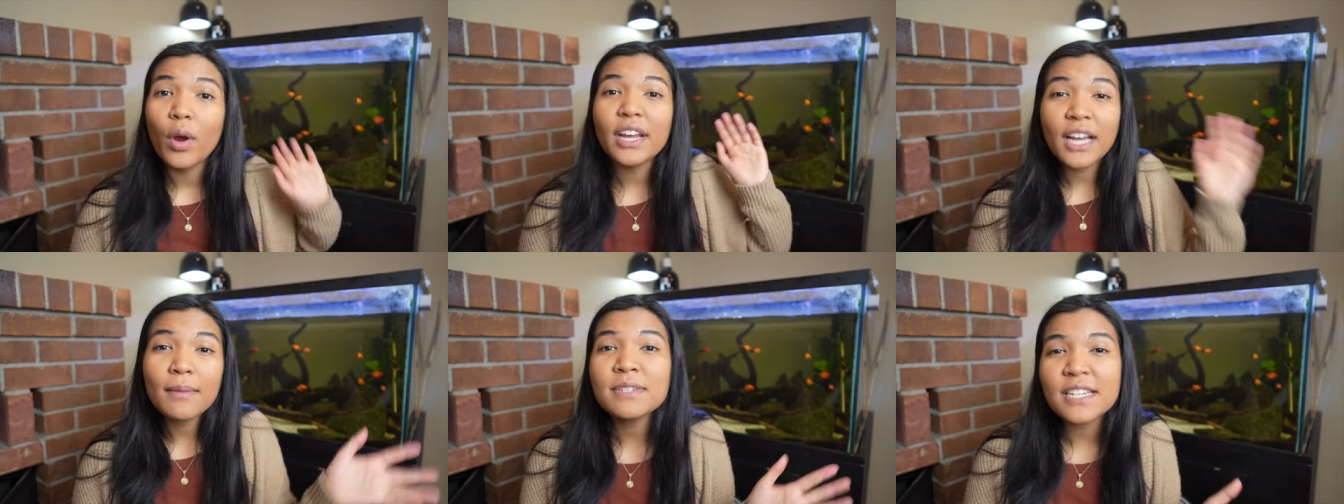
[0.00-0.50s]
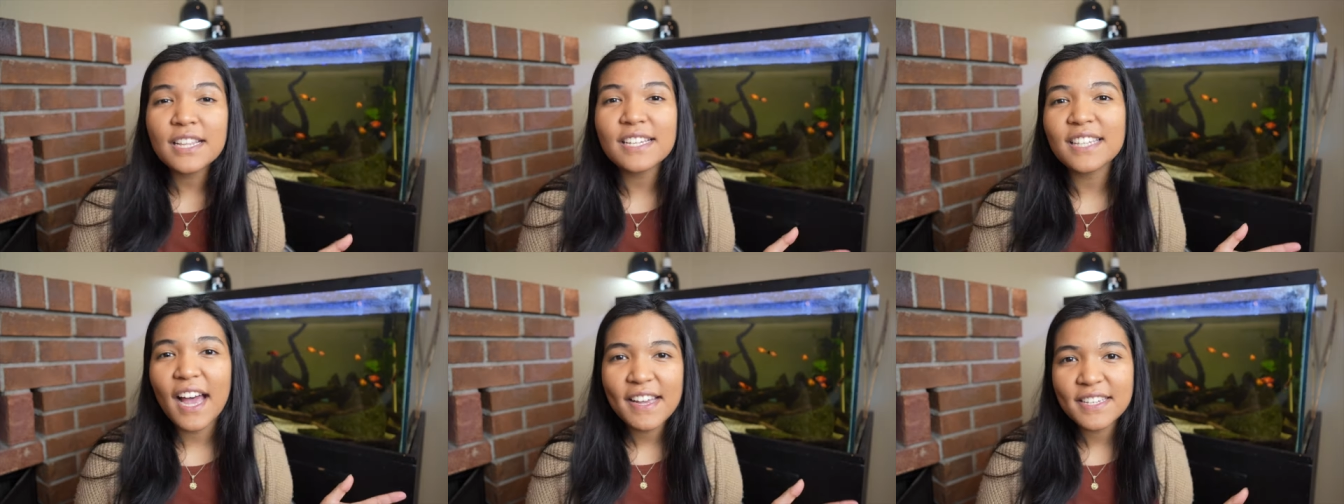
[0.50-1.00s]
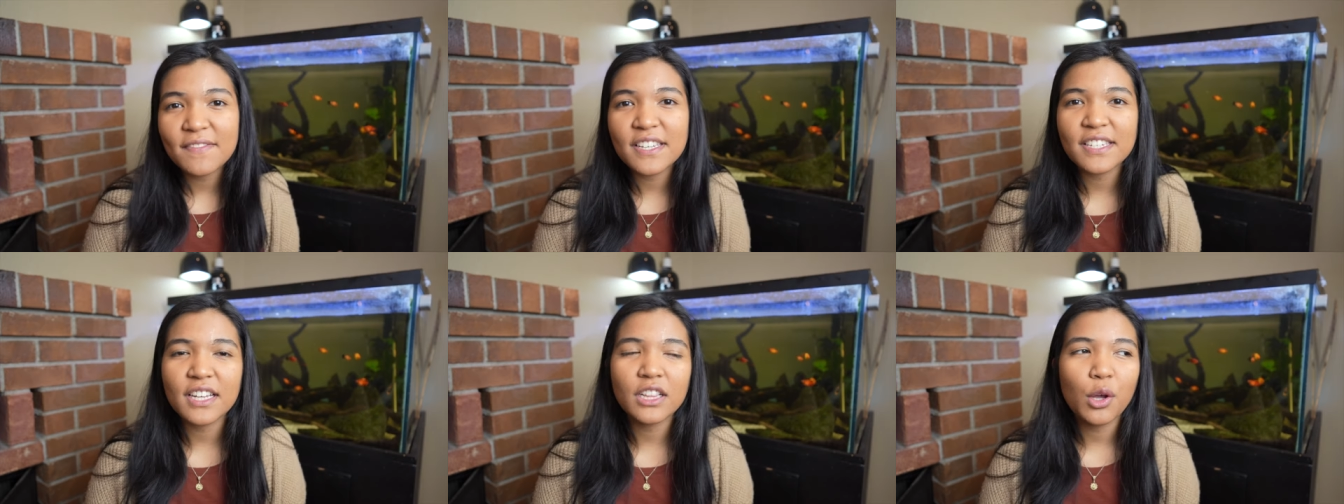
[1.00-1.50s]
When it comes to the size of
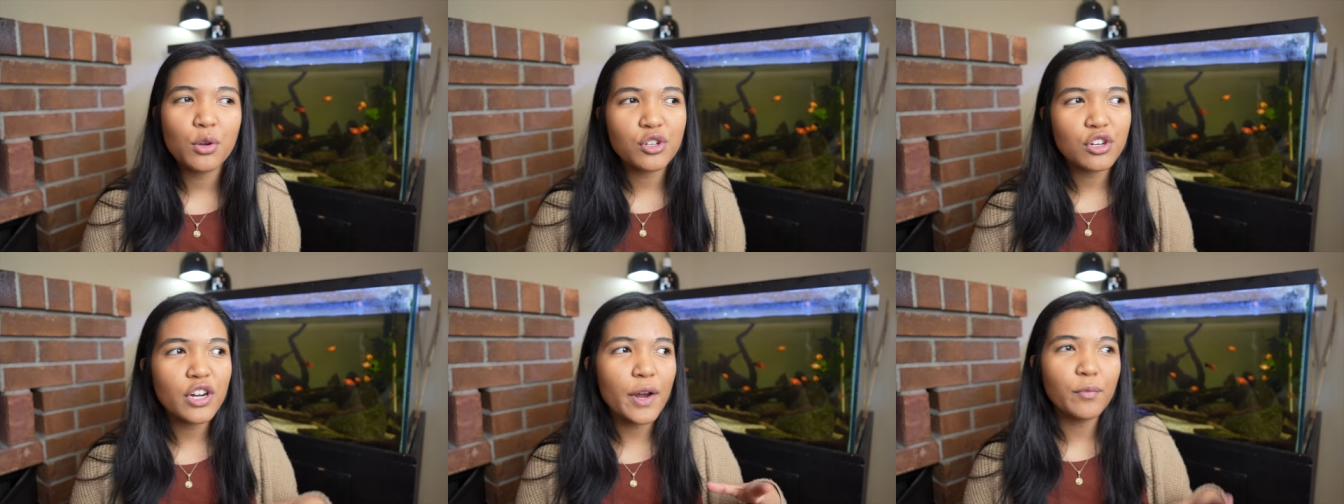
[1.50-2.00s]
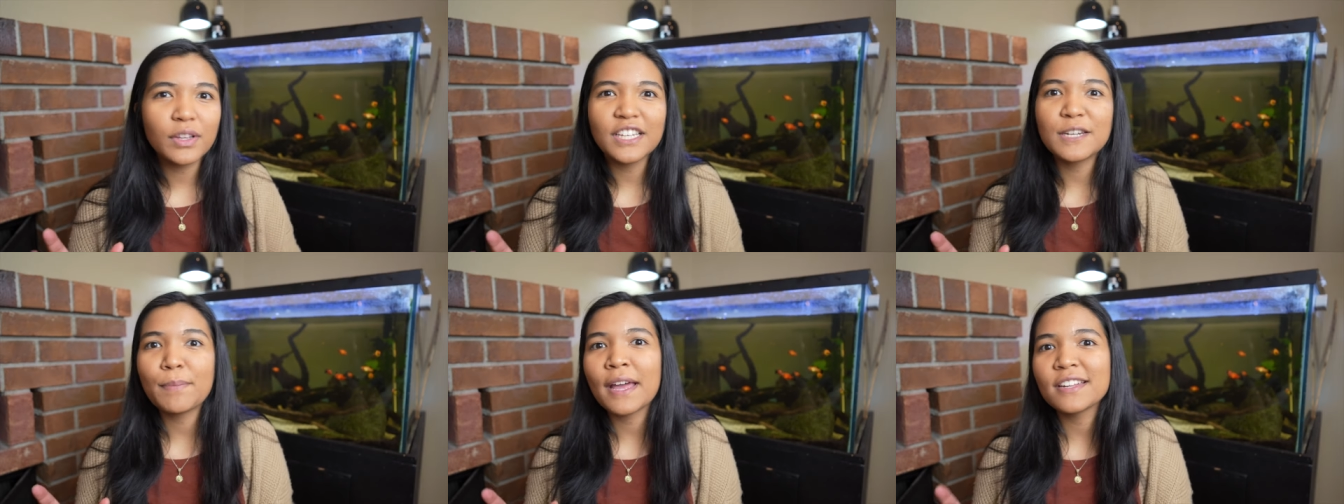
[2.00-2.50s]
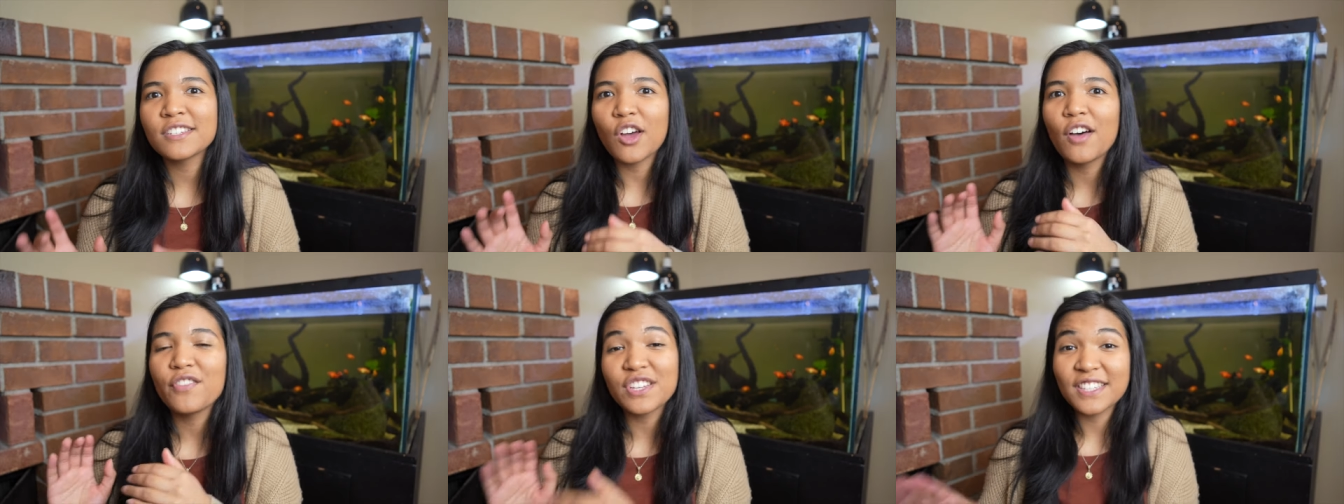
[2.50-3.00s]
this enclosure, it really depends
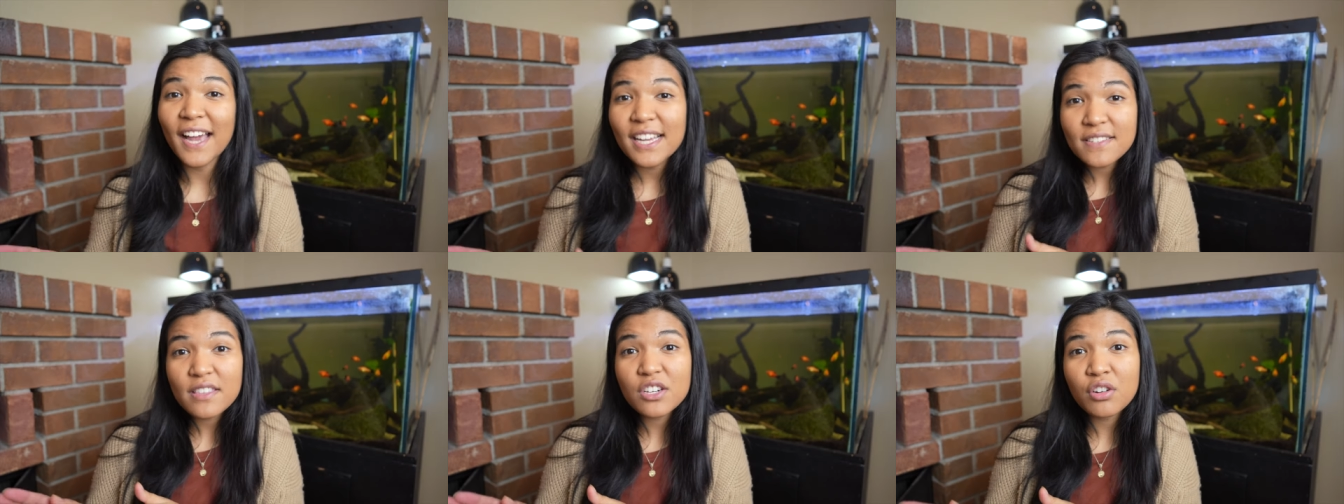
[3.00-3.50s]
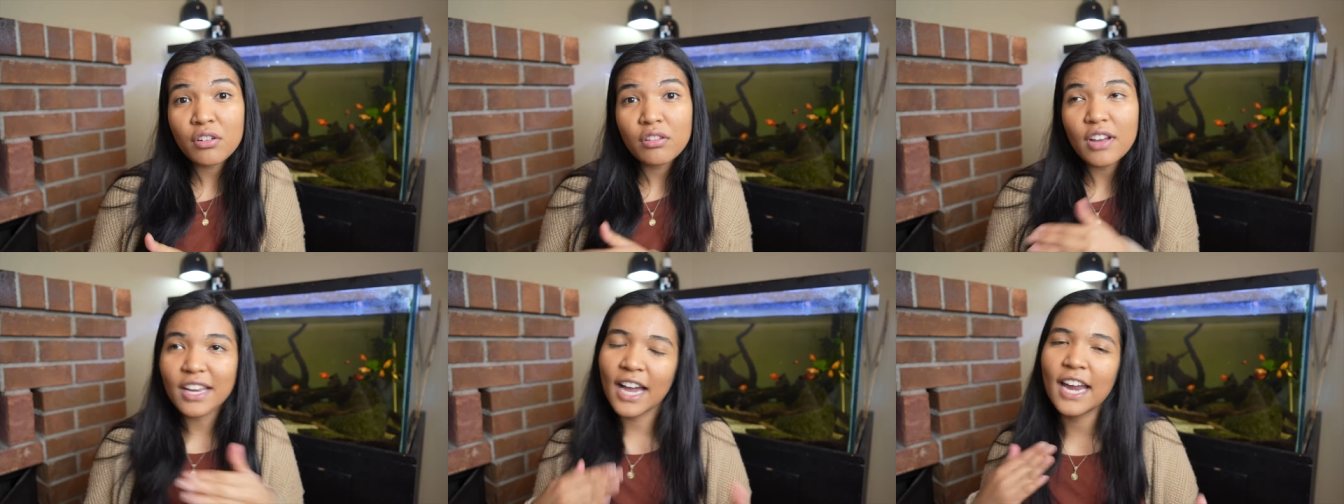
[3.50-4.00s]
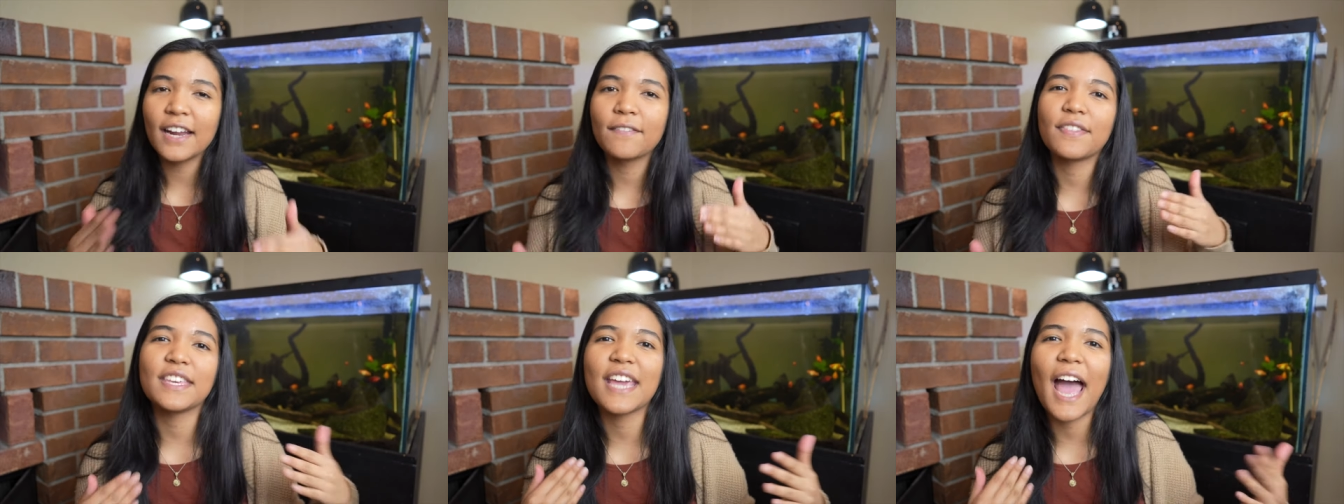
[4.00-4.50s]
on the size of the turtle and kind
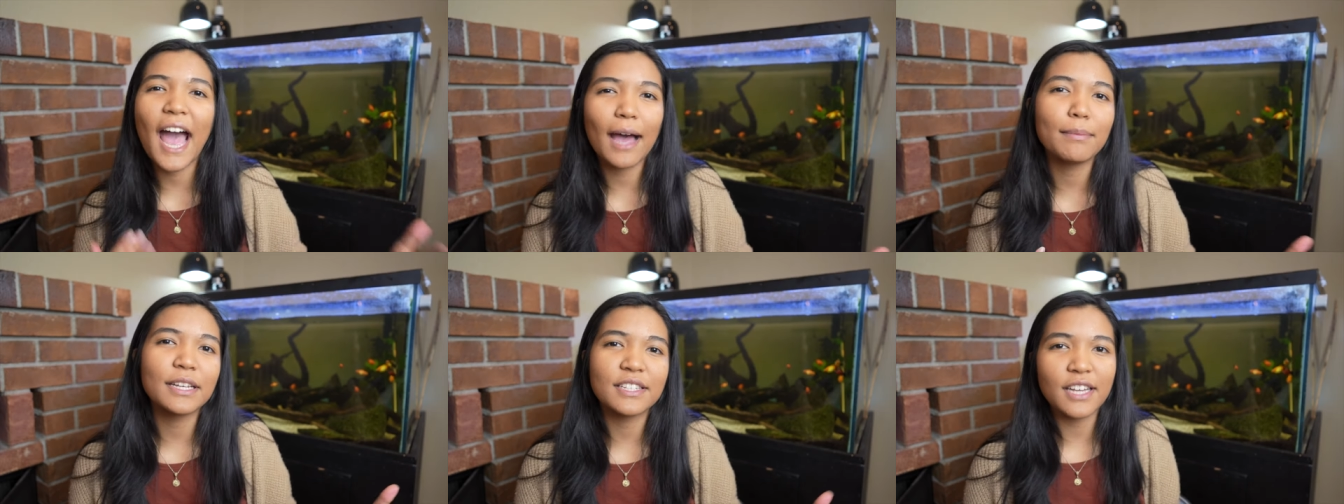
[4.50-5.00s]
of the habits